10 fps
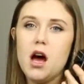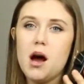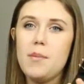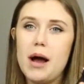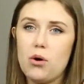
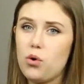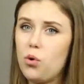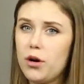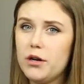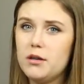a power
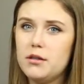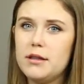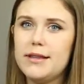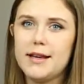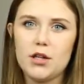cord
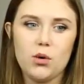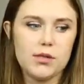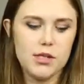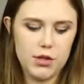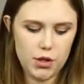that
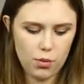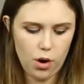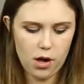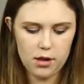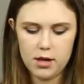goes into your
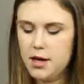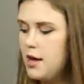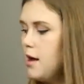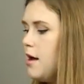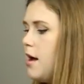wall,
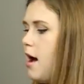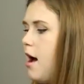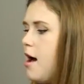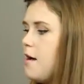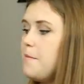
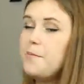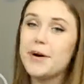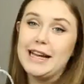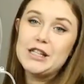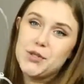
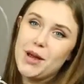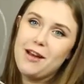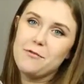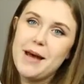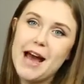but I do
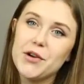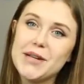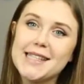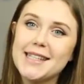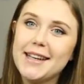have
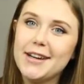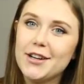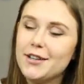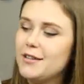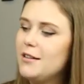batteries in
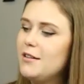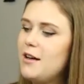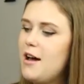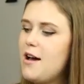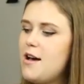here.
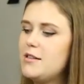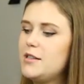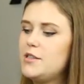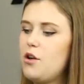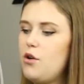
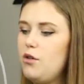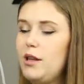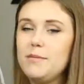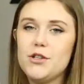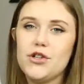So
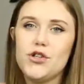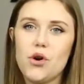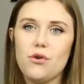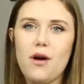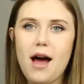let me just
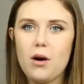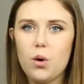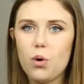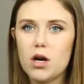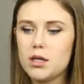show you how
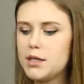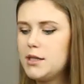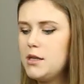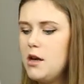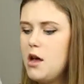it
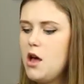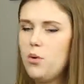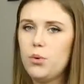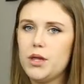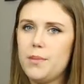works
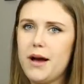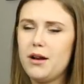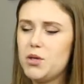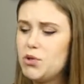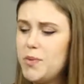with the
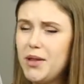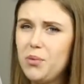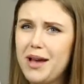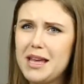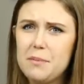batteries, which by the
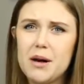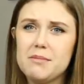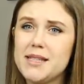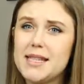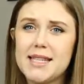way, it
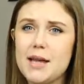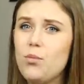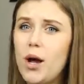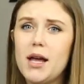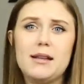pumps the
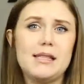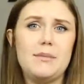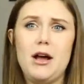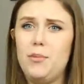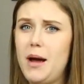same way. It doesn't
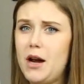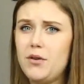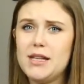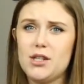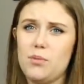matter,
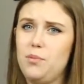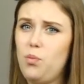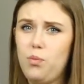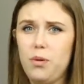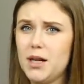batteries are
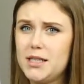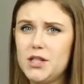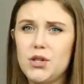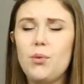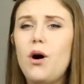plugged
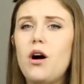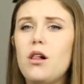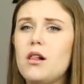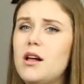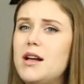into the
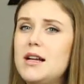wall.